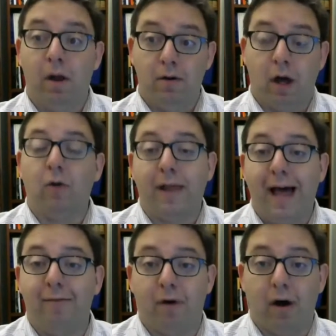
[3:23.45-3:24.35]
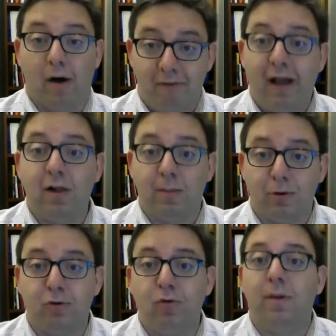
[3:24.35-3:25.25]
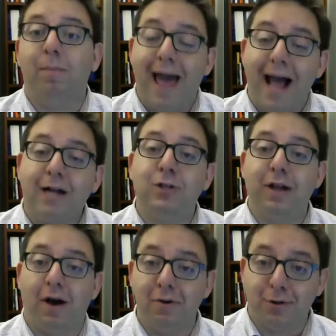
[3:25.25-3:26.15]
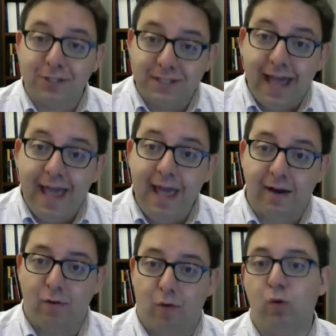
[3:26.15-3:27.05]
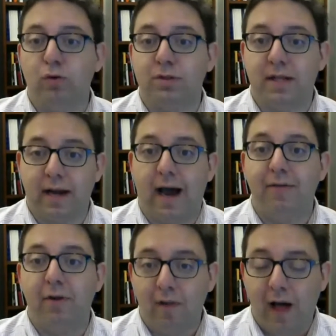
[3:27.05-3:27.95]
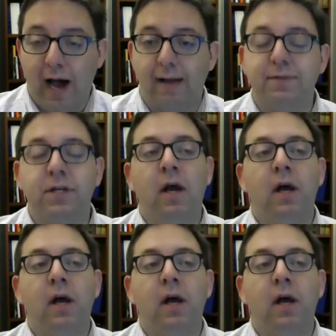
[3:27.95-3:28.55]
not only have available to them, but actually understand the rules that guide their lives.